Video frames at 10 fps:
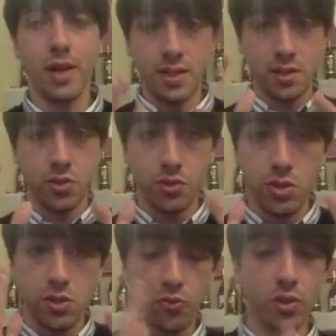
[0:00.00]
As I told you,
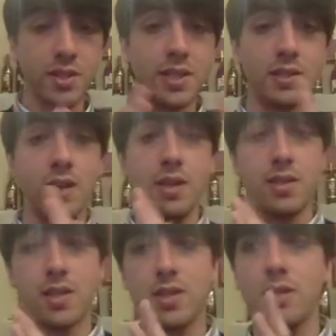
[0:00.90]
it's fourteen,
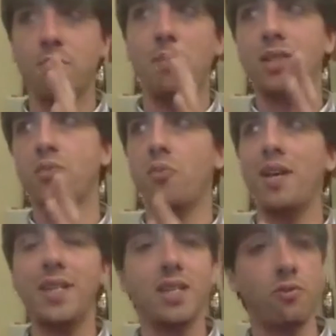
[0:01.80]
sixteen, maximum
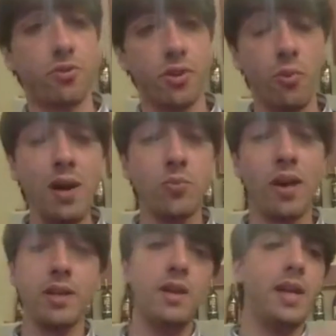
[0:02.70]
eighteen for the red
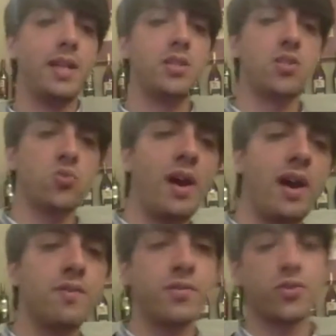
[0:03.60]
wine, and it's
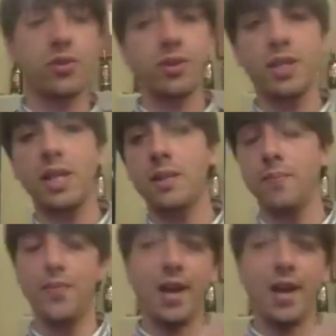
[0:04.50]
twelve, thirteen,